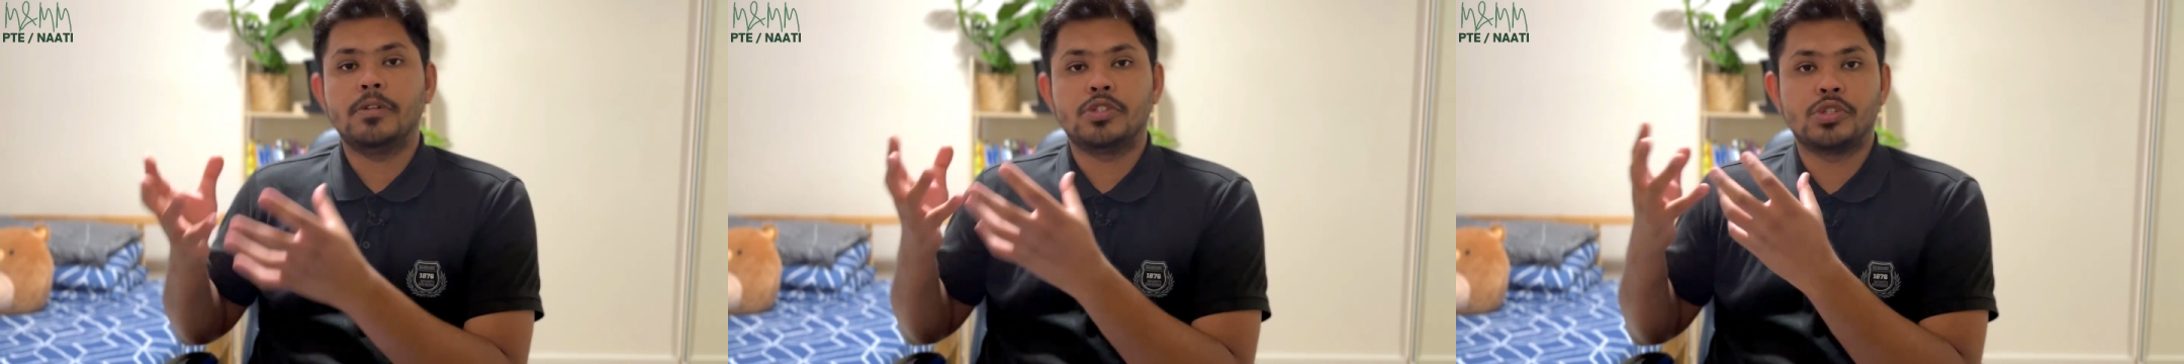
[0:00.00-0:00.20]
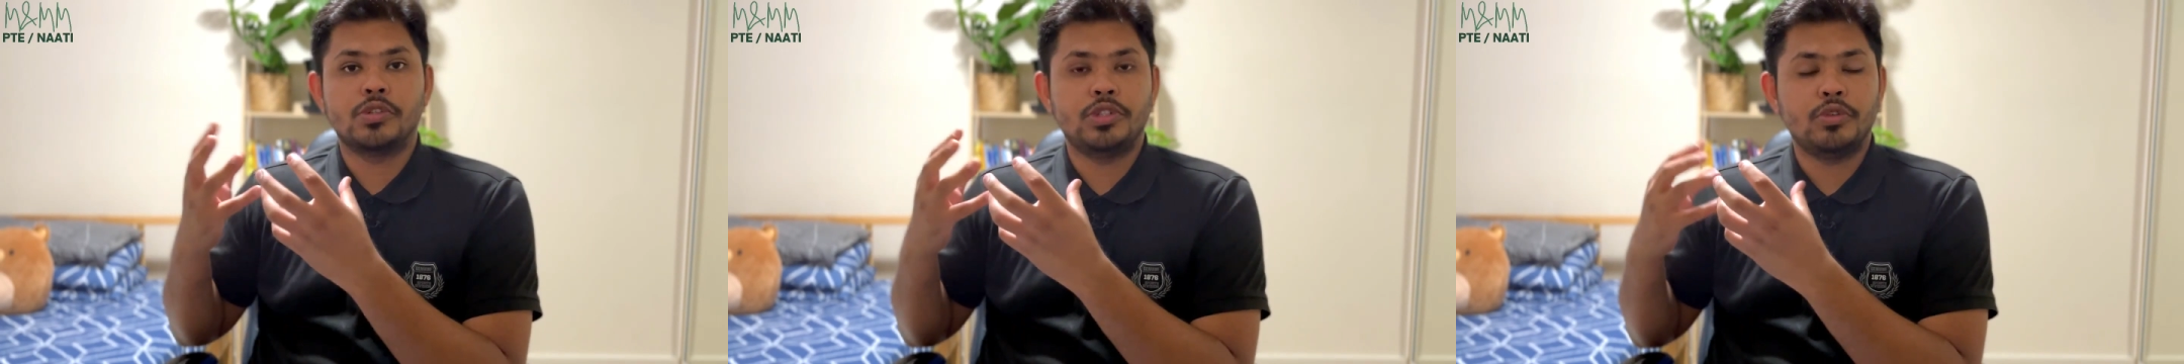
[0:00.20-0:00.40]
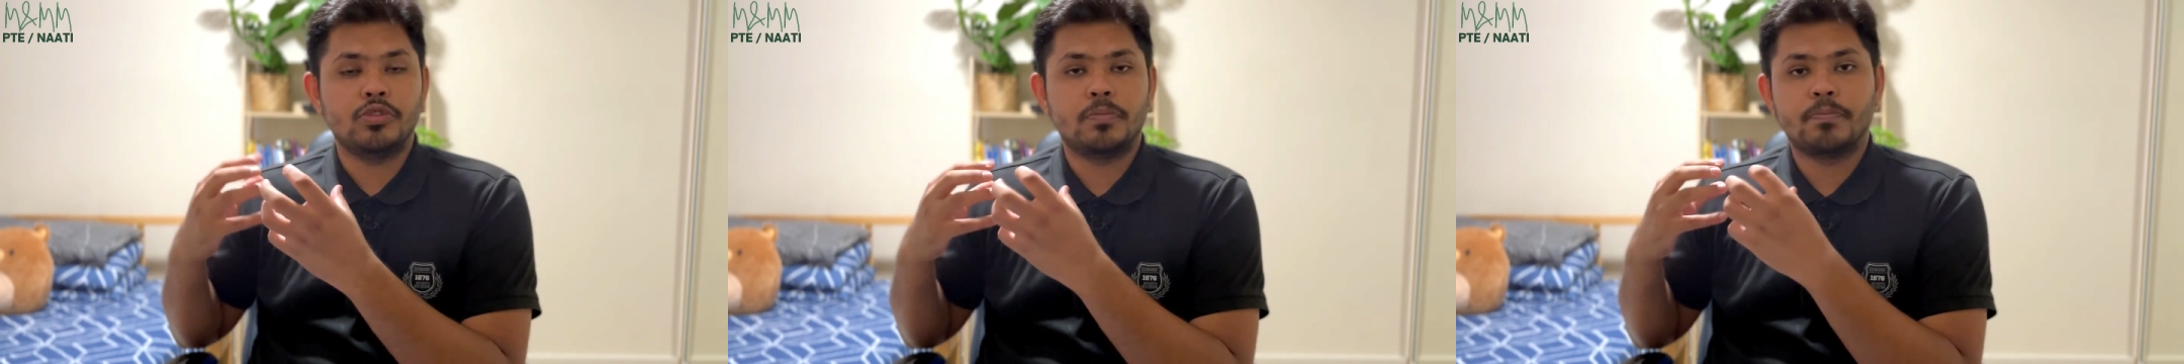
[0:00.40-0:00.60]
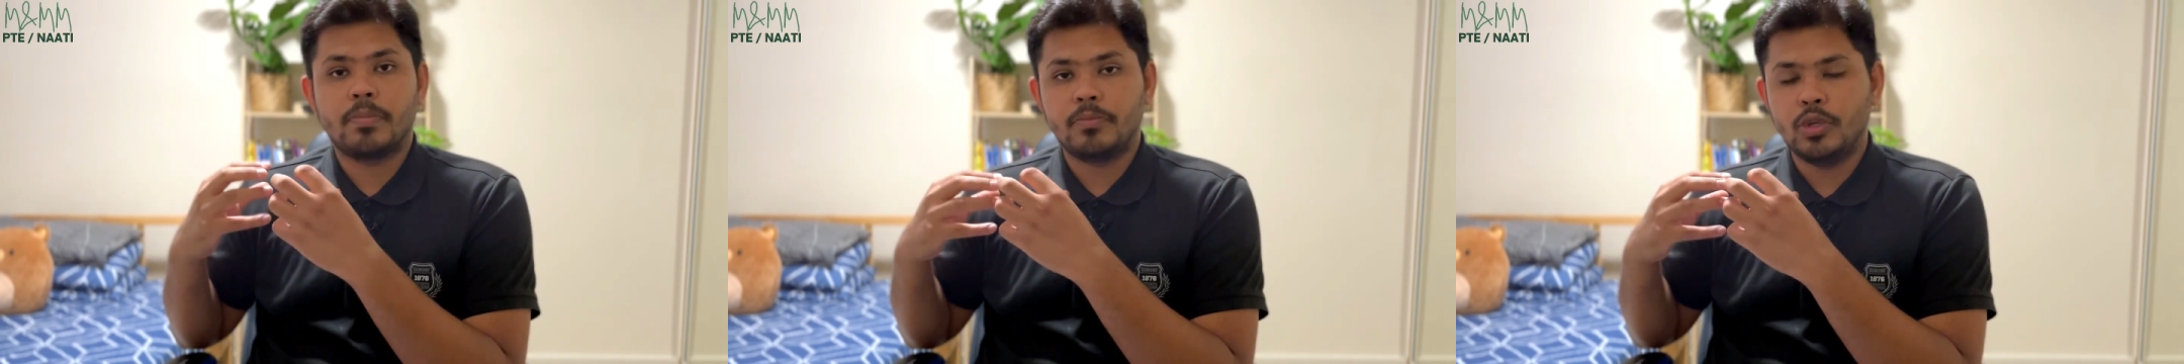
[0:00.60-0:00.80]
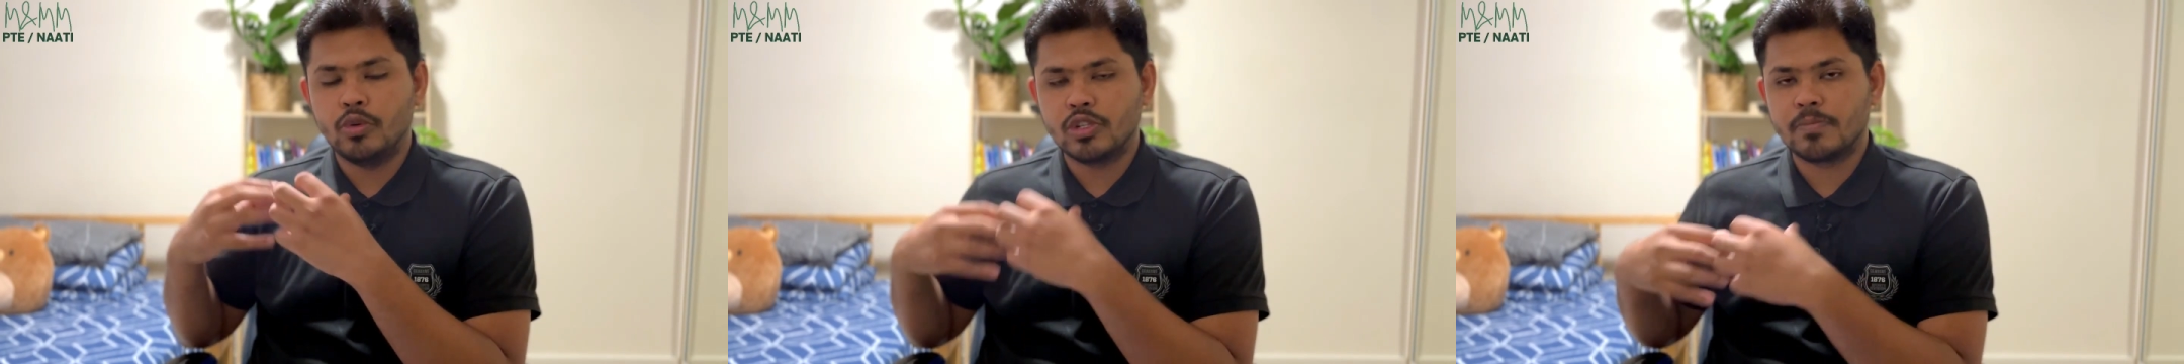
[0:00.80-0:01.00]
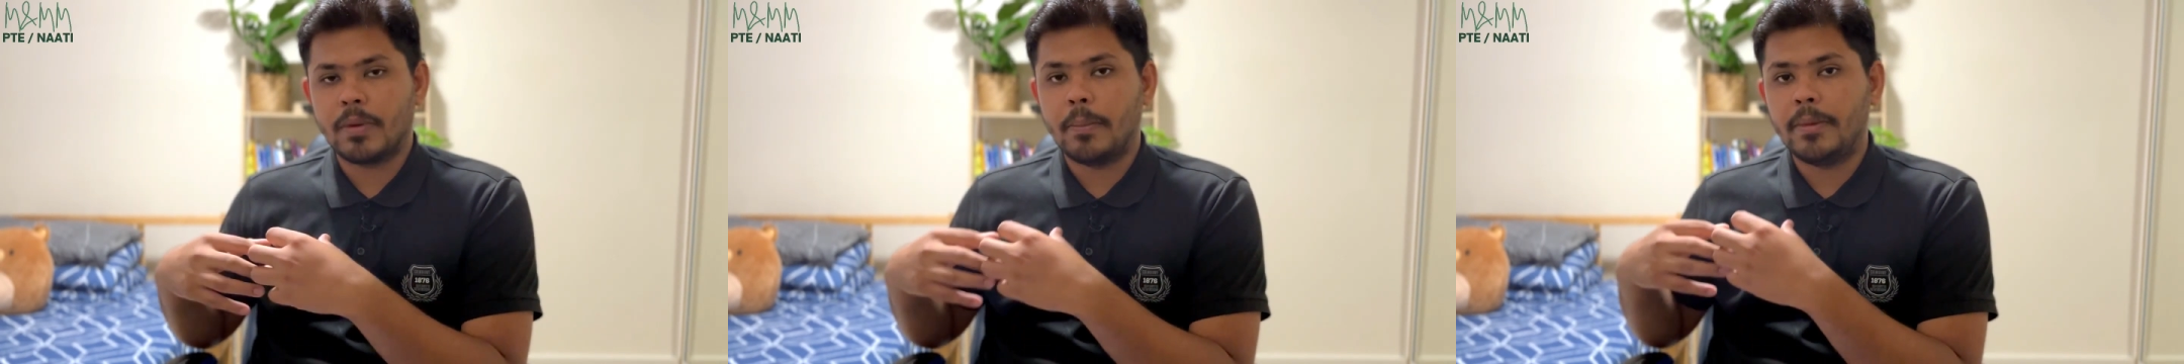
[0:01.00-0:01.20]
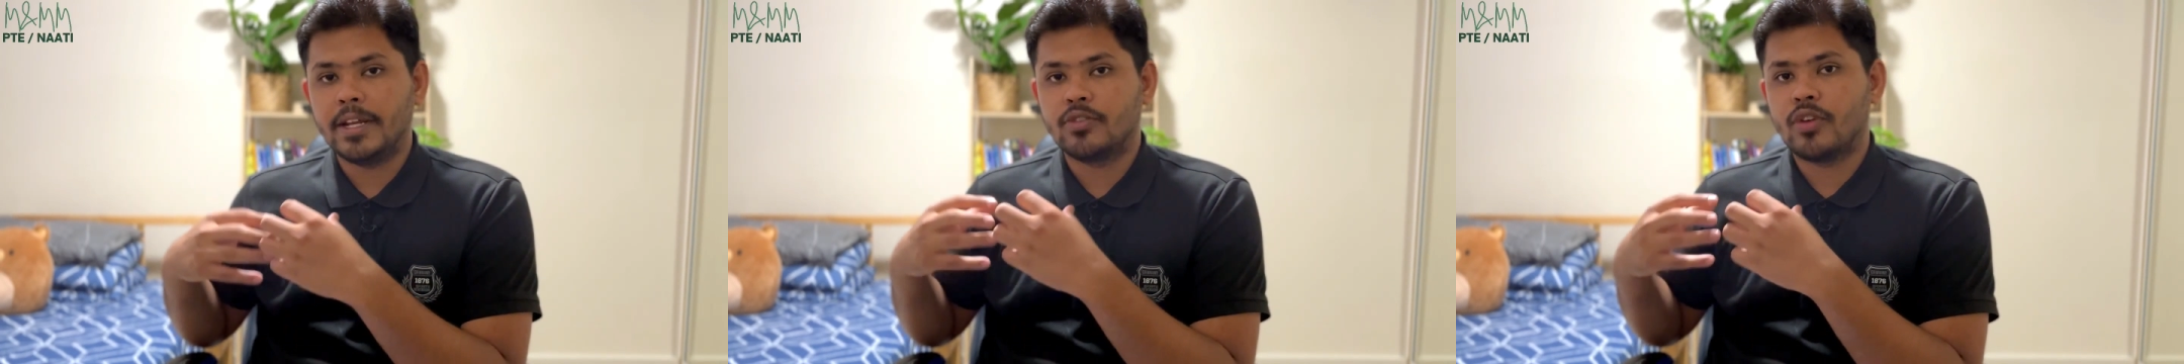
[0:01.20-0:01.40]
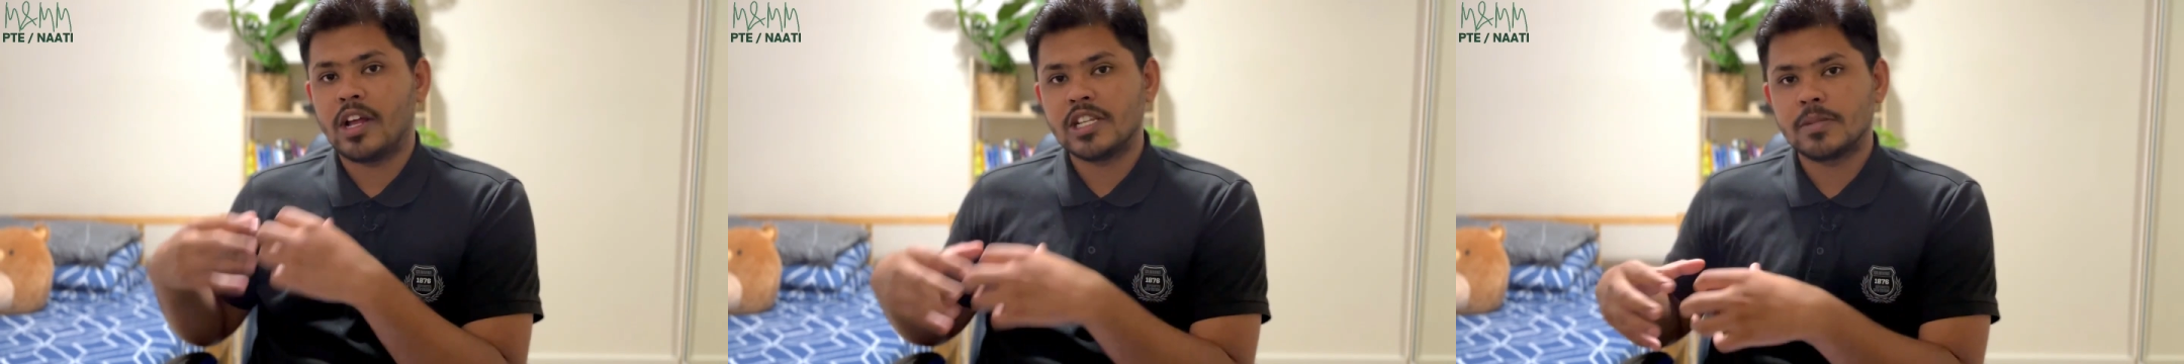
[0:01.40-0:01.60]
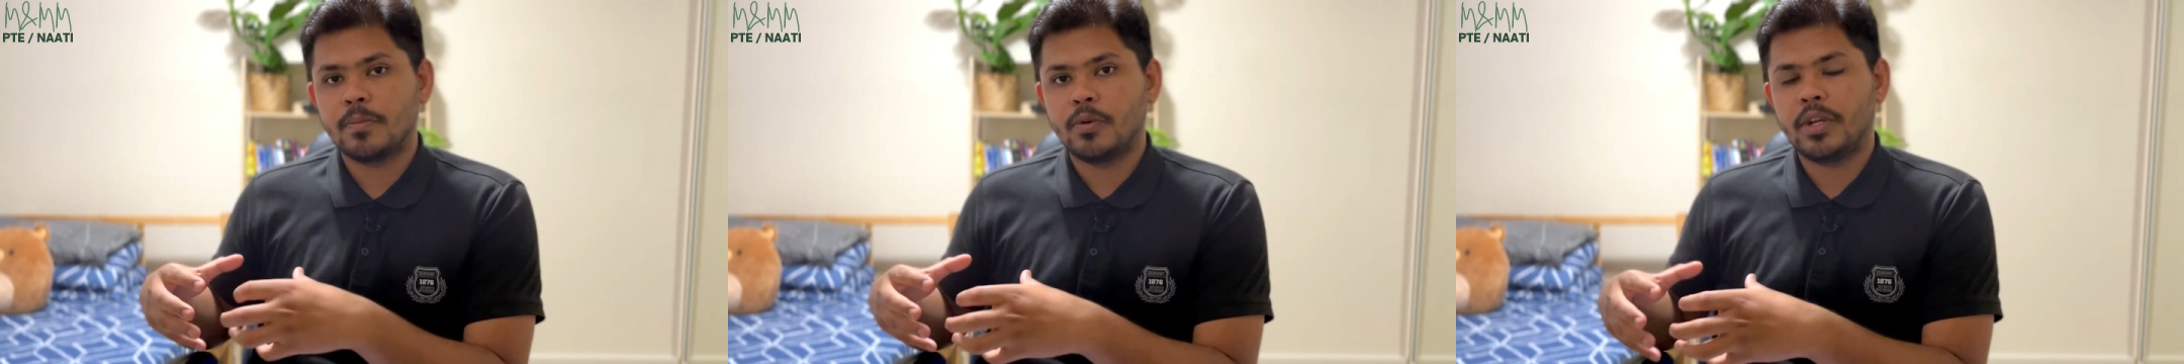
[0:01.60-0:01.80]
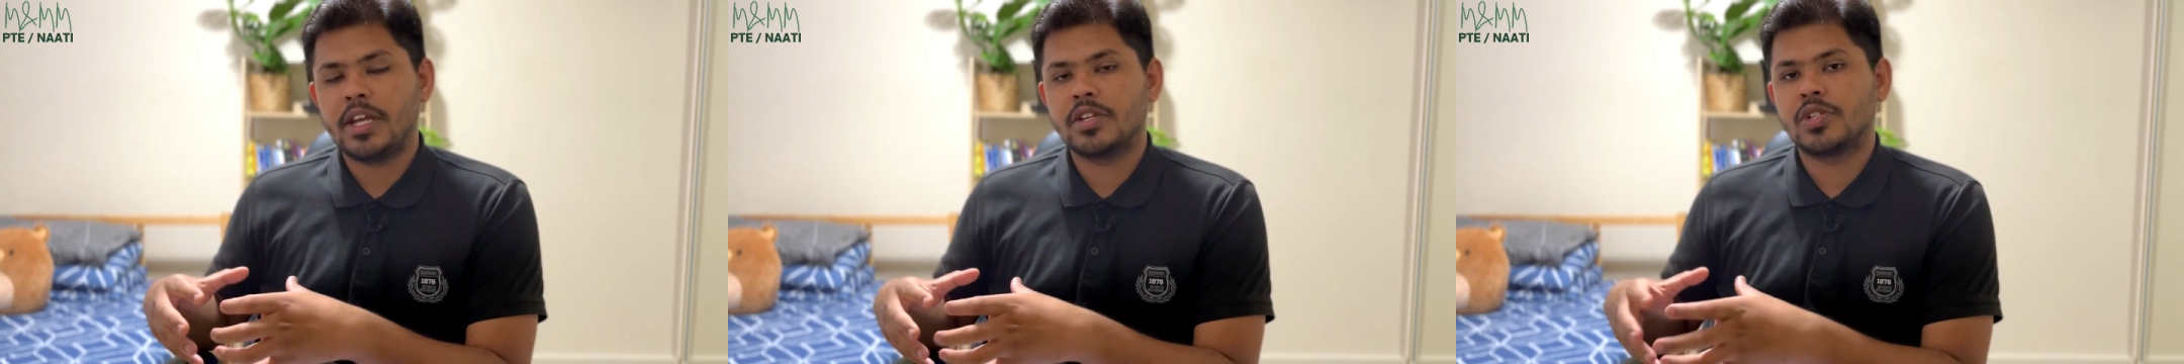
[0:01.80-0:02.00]
should use public
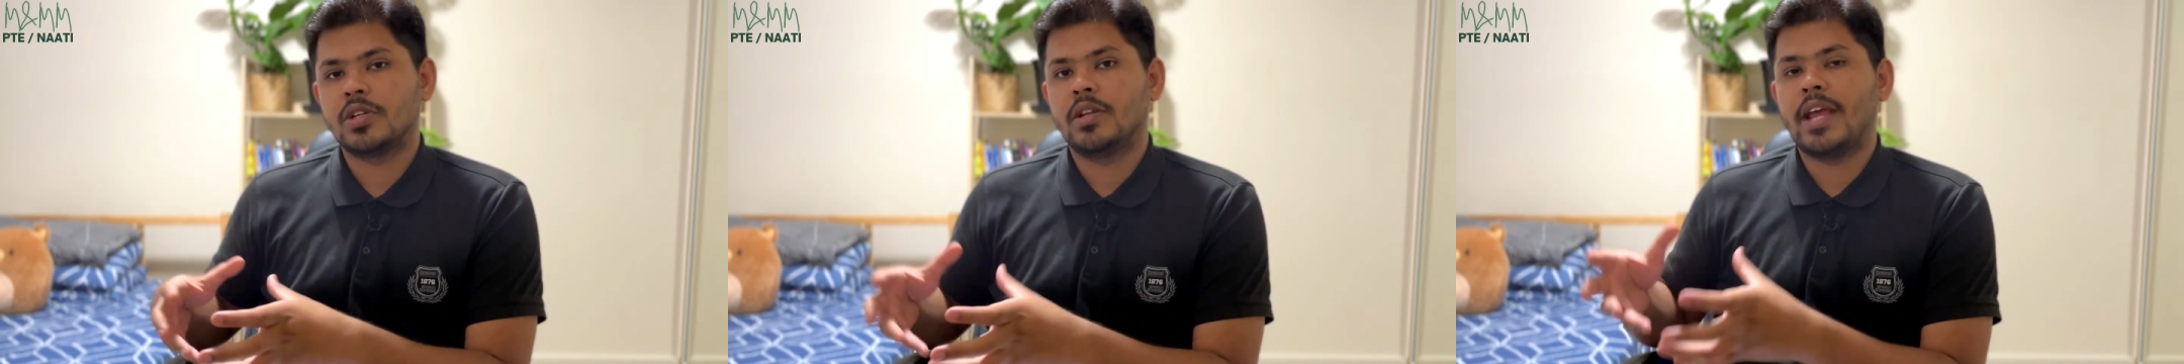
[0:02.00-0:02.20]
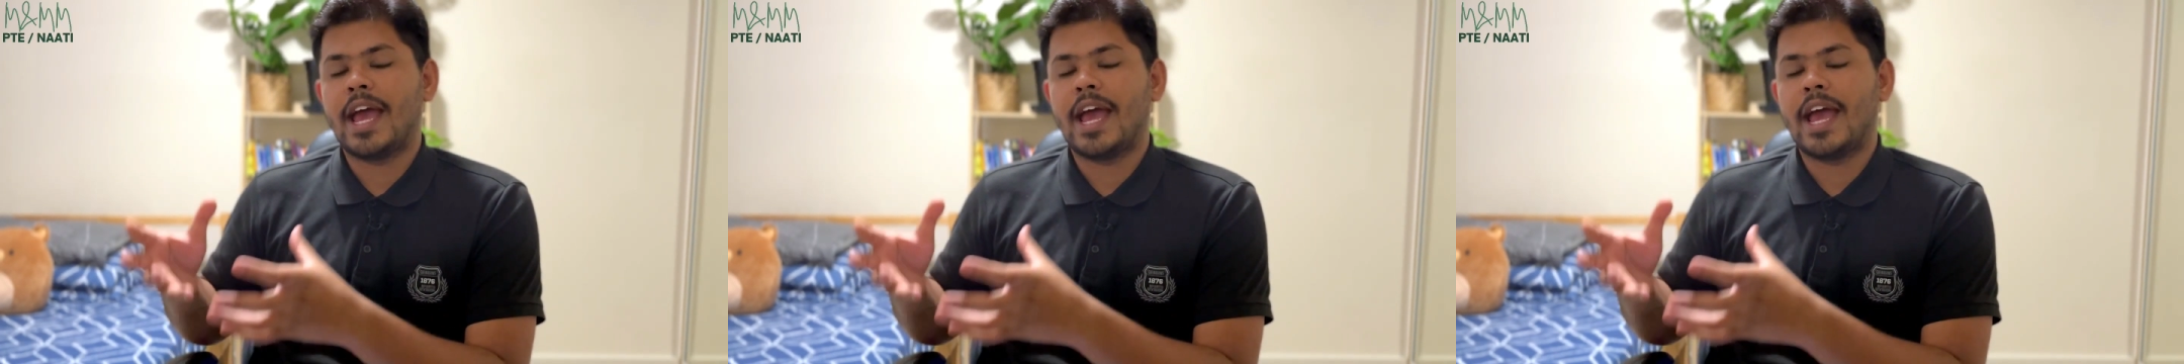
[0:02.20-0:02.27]
transportation